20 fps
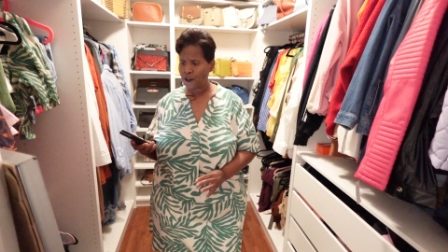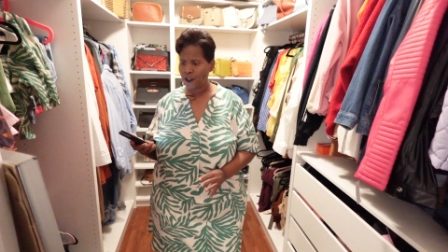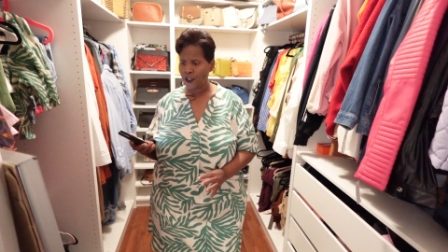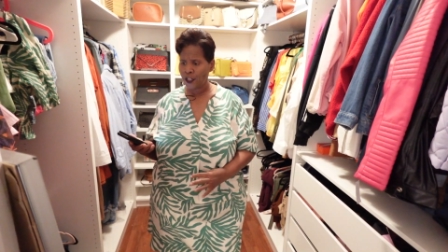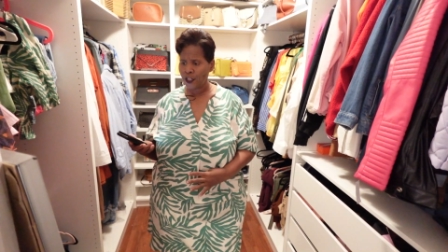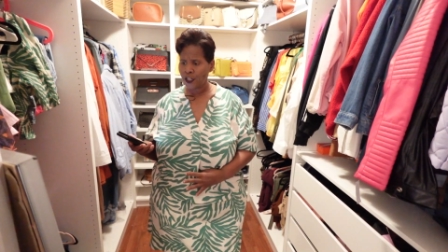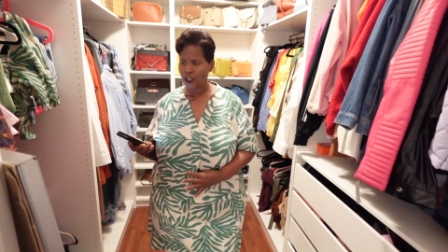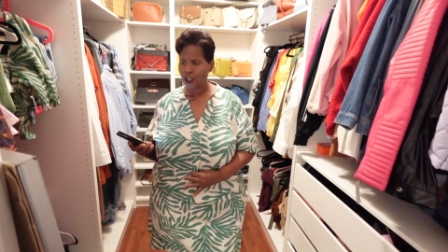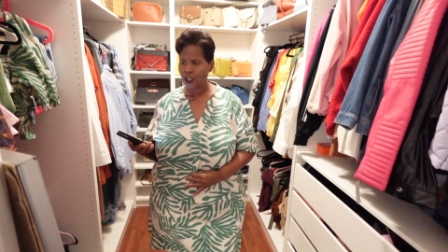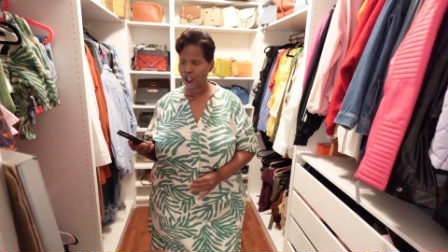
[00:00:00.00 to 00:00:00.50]

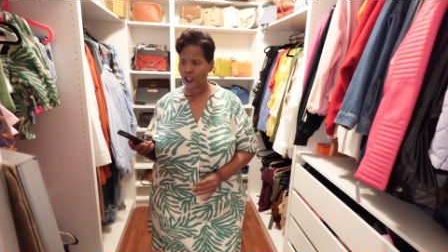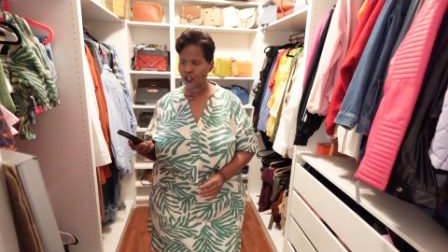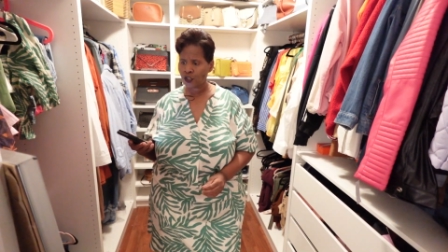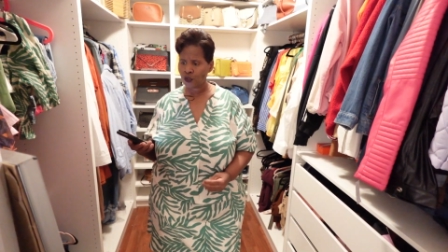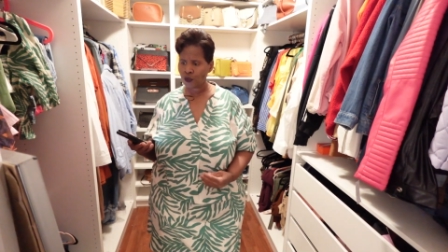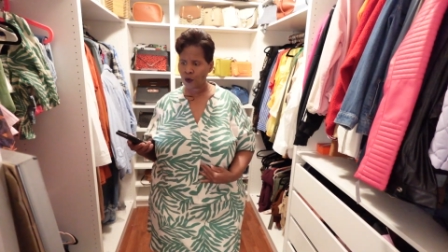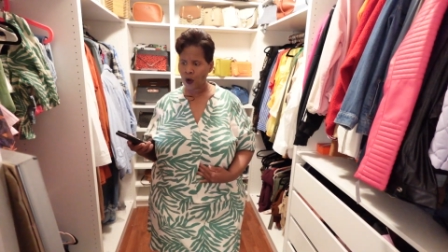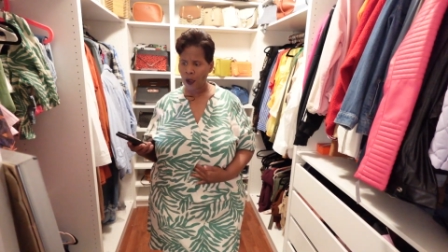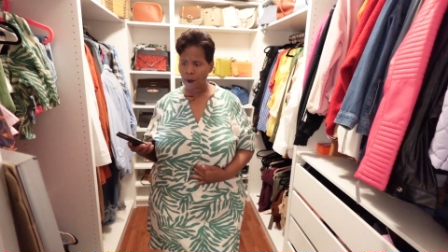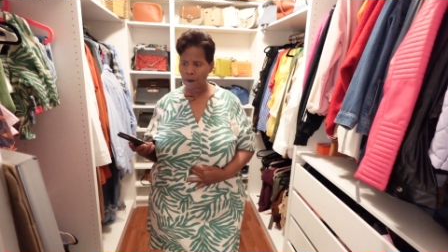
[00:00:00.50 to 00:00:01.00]
the
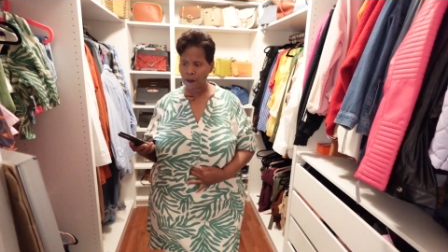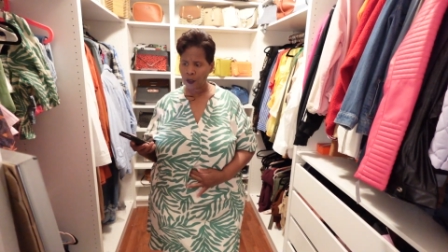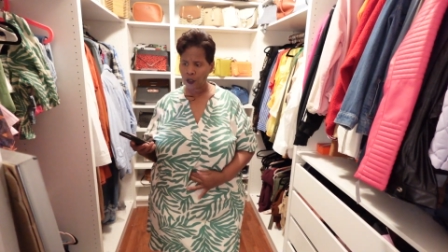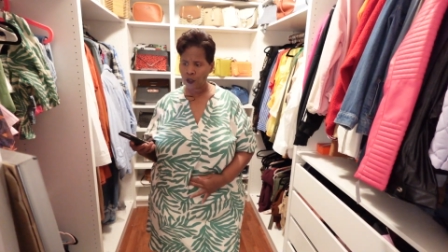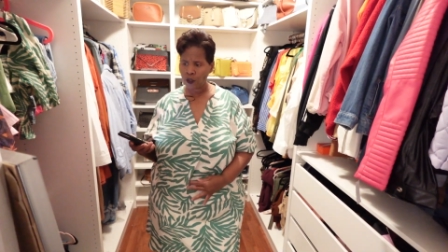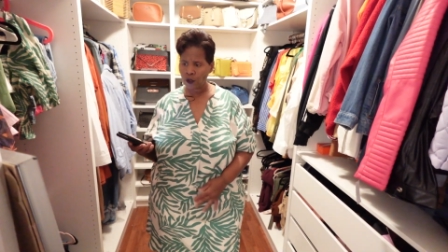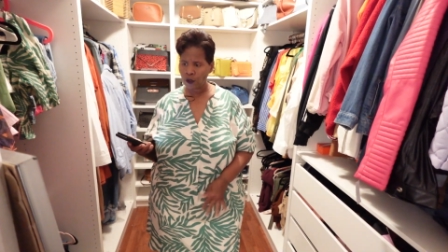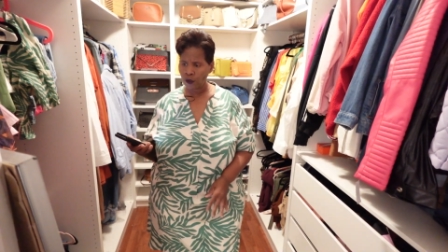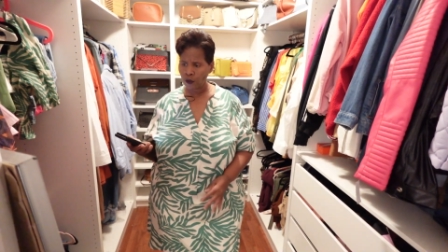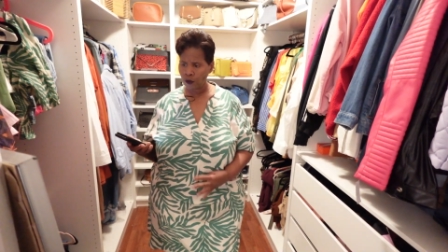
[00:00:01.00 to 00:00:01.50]

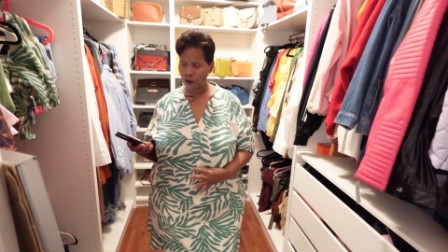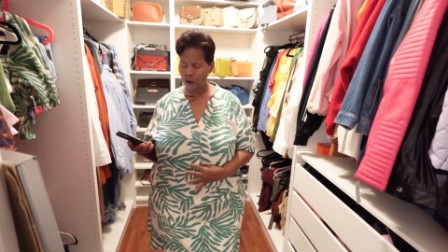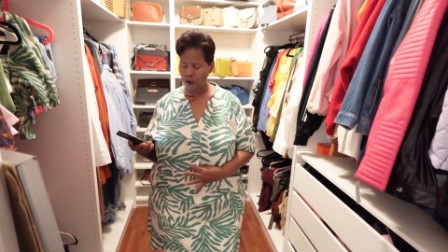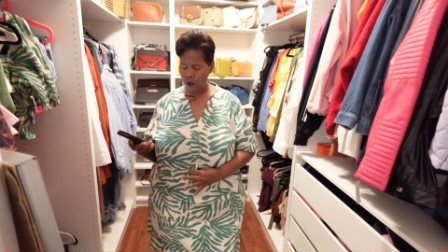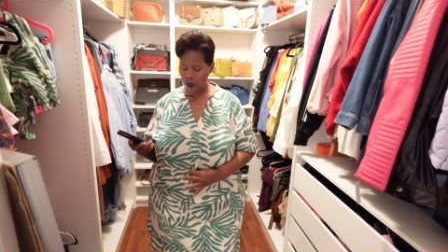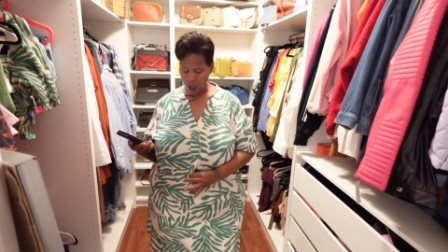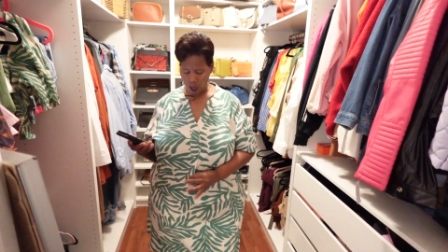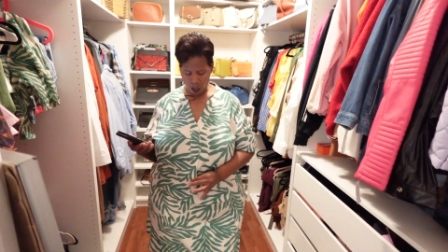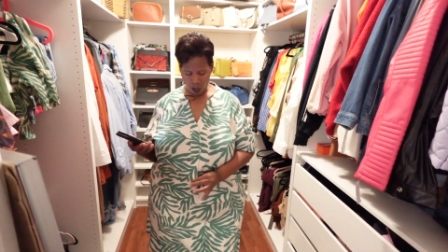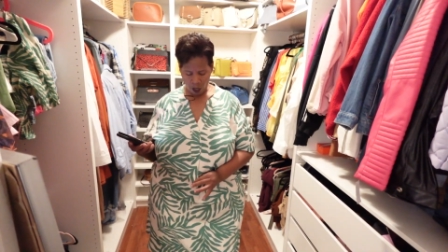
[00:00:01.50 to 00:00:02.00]

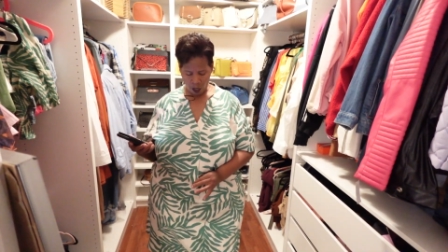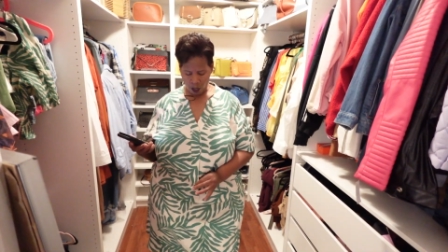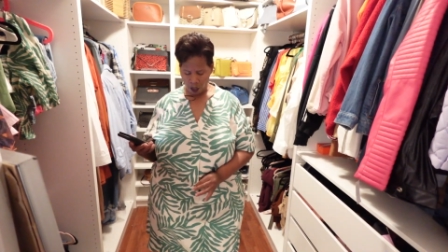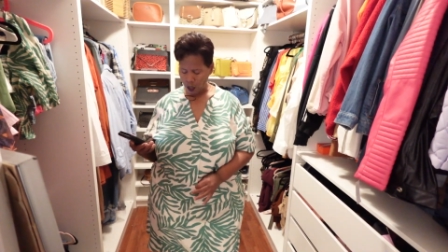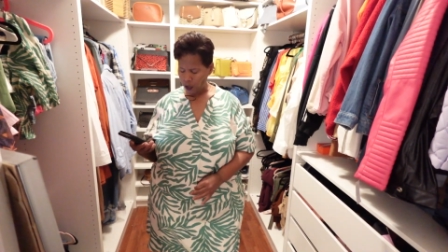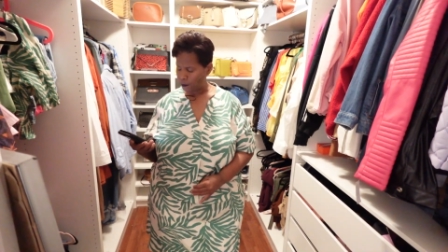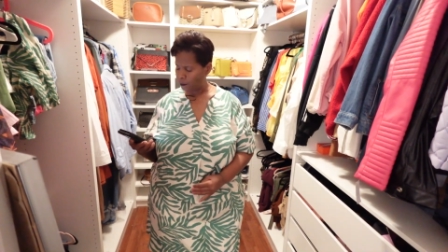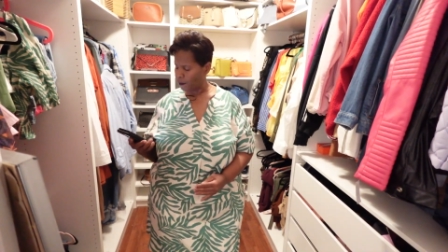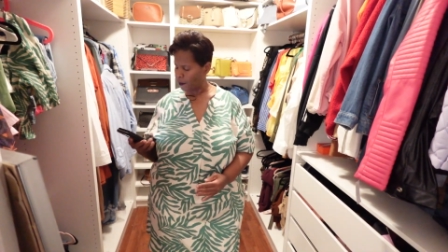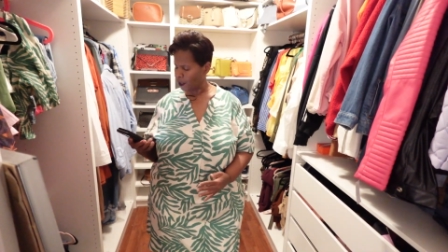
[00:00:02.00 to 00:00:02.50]
tropical
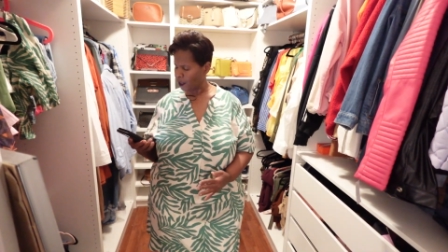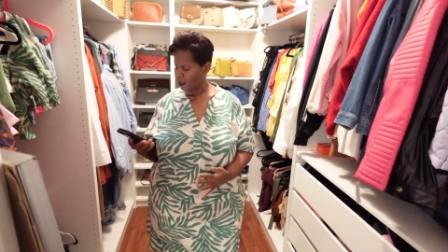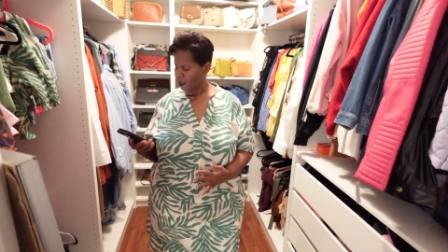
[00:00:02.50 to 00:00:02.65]
um,